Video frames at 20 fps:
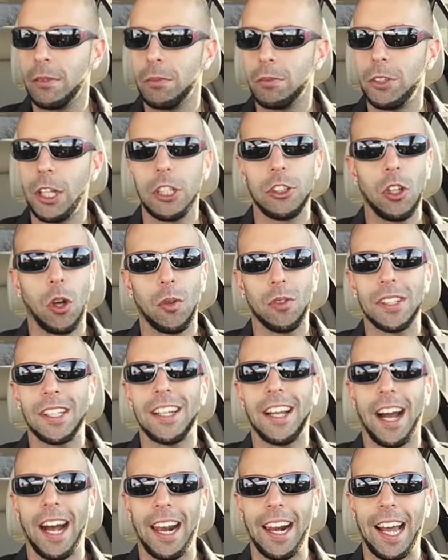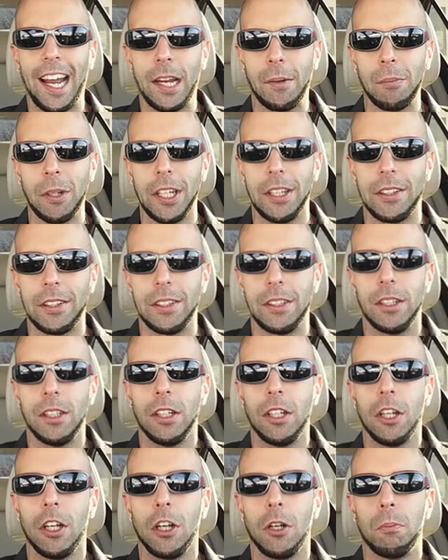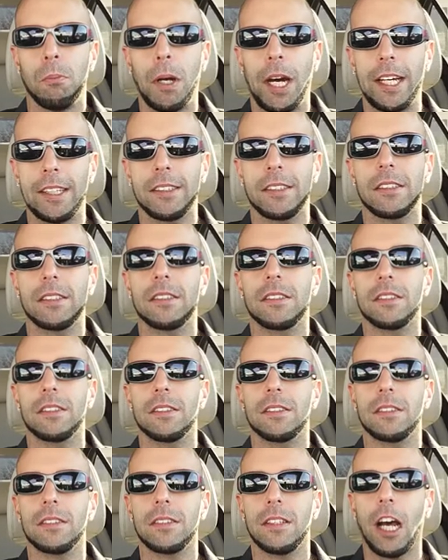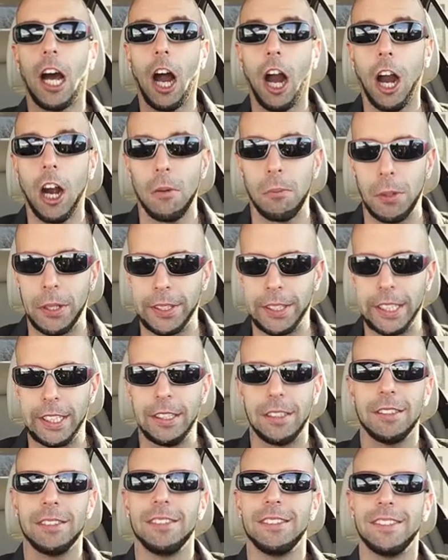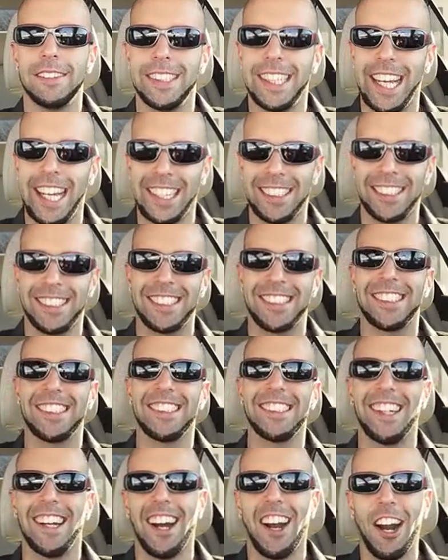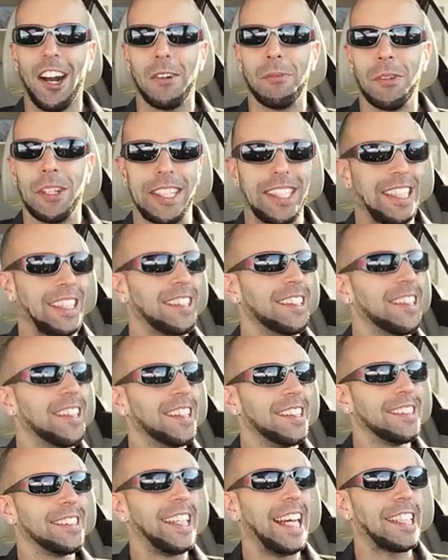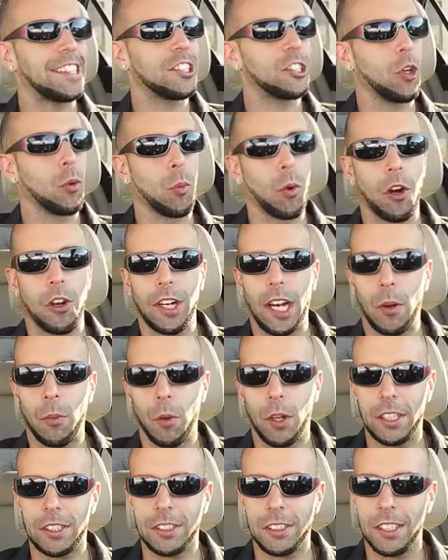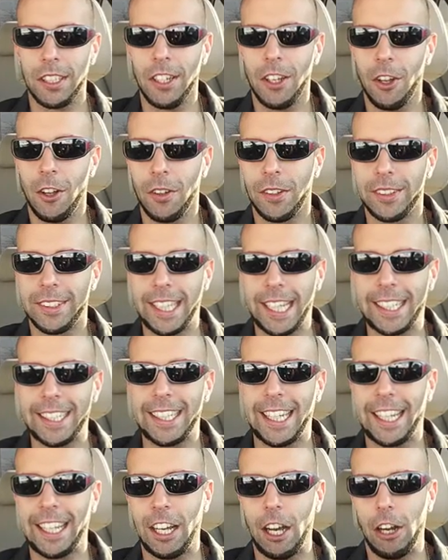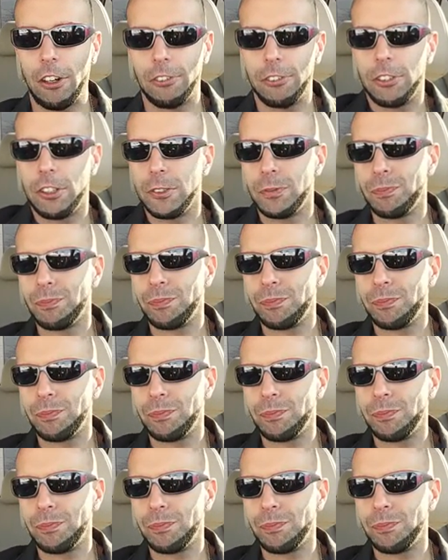Not only alignment, but harmony. Yes, harmony. That's the word I was thinking of.